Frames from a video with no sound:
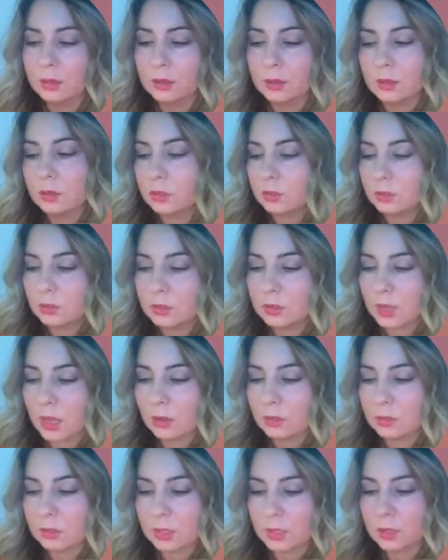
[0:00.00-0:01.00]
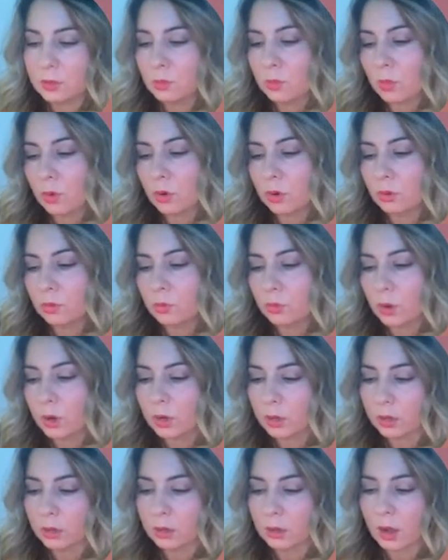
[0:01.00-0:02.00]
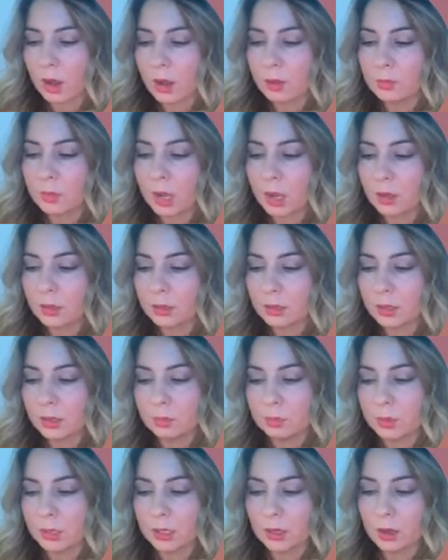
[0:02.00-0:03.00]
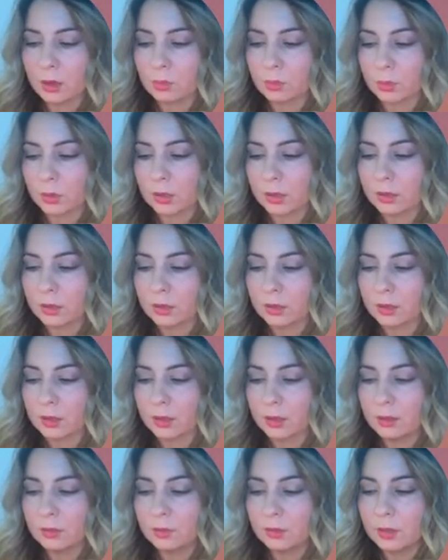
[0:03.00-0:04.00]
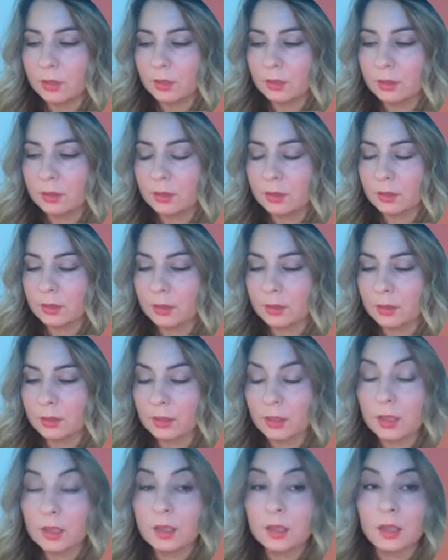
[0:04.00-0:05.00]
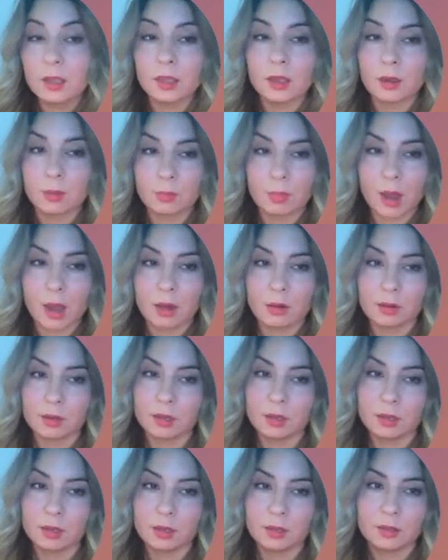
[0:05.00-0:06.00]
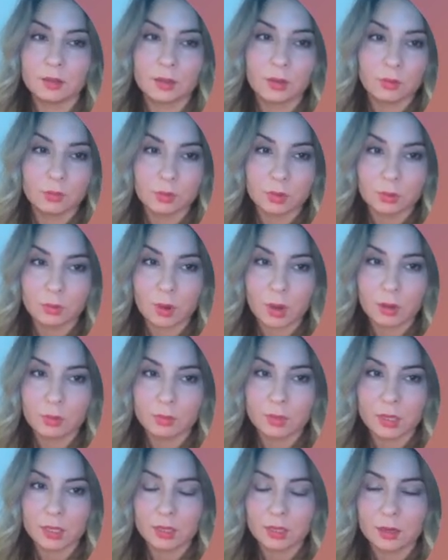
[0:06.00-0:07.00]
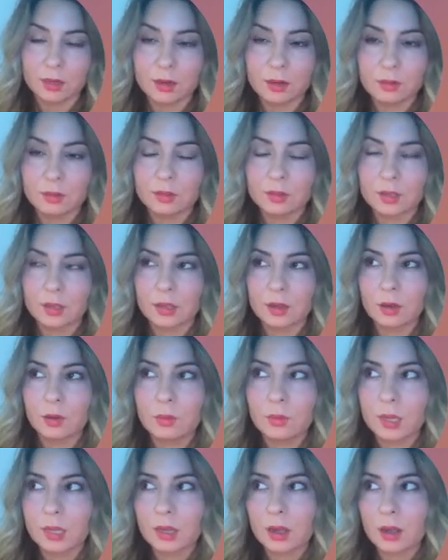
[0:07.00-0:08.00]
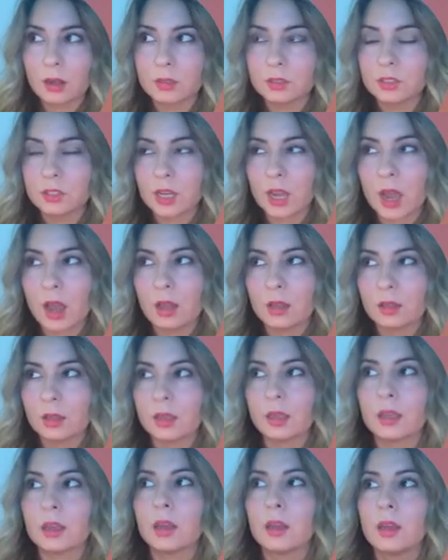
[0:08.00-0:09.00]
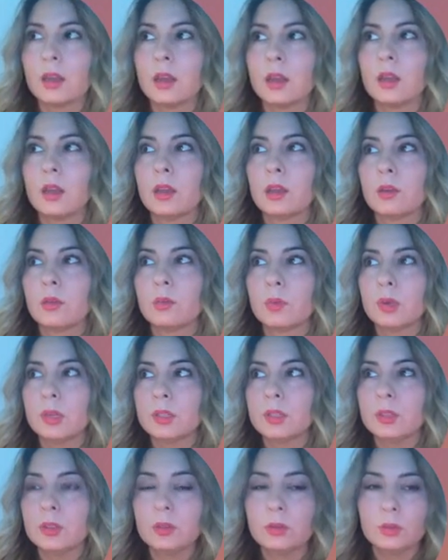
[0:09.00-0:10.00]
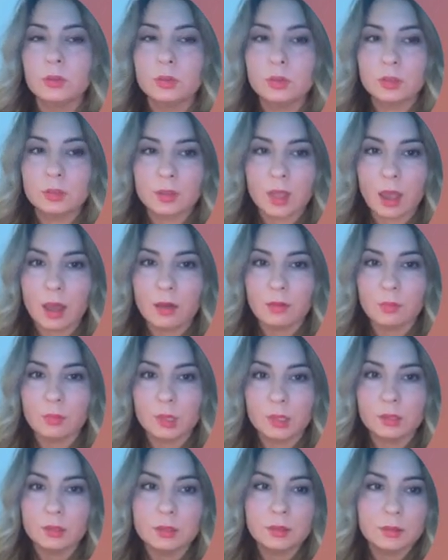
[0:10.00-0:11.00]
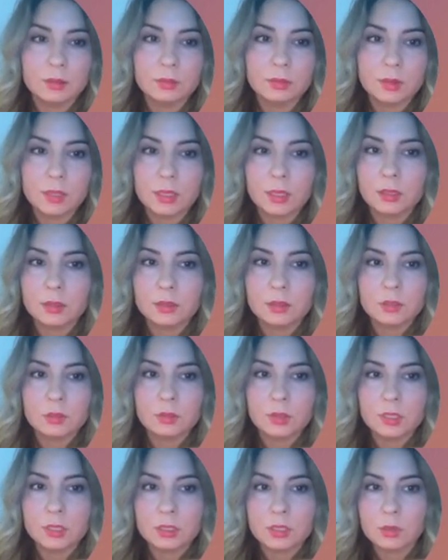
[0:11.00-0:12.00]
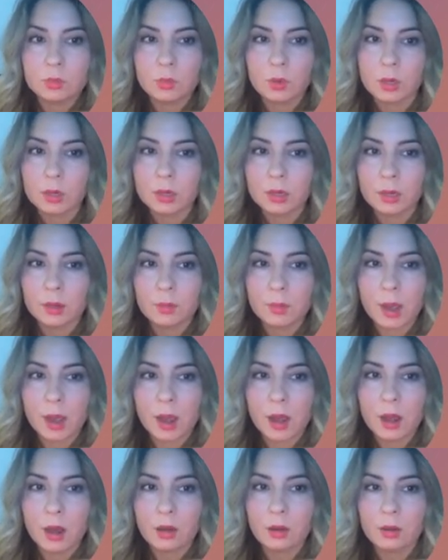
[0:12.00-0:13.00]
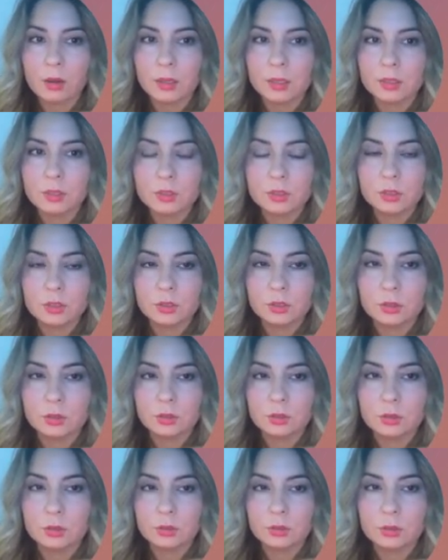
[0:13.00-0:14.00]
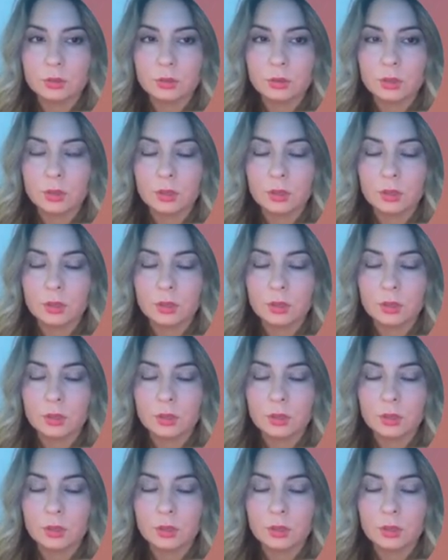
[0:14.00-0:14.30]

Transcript: this just sounds like more work. I'm not keeping up with. Even thinking about it is overwhelming. And I was like, oh my gosh, yeah, like when you just have millions of things you need to worry about and do